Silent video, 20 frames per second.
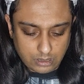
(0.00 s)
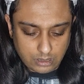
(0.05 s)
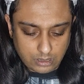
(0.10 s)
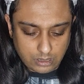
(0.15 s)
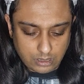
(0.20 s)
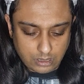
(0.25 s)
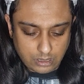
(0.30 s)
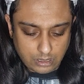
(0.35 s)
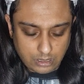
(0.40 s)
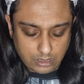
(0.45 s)

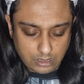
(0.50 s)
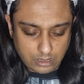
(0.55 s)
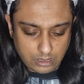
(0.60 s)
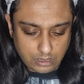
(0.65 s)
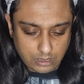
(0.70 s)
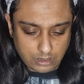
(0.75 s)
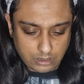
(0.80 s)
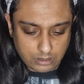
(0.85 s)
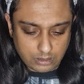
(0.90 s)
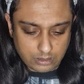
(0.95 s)
key
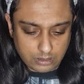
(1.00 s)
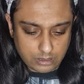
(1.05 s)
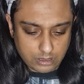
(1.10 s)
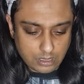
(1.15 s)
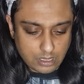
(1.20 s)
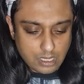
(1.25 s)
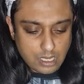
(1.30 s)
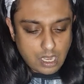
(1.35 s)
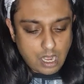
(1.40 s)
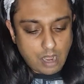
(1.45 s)
things?
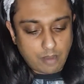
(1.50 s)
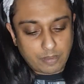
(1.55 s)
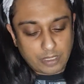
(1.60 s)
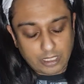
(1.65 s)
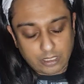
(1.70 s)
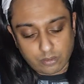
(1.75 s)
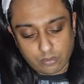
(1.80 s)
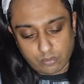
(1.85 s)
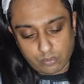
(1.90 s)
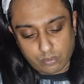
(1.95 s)
I
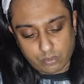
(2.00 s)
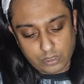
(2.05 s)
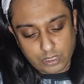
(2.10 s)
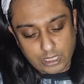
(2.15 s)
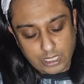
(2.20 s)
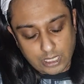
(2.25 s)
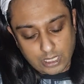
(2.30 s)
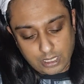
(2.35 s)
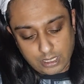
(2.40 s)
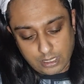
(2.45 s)
mean, all the
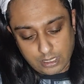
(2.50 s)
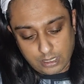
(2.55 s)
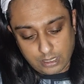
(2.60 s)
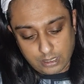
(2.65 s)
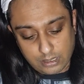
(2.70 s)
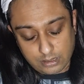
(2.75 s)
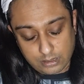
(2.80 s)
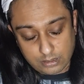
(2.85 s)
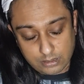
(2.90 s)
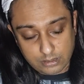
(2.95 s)
key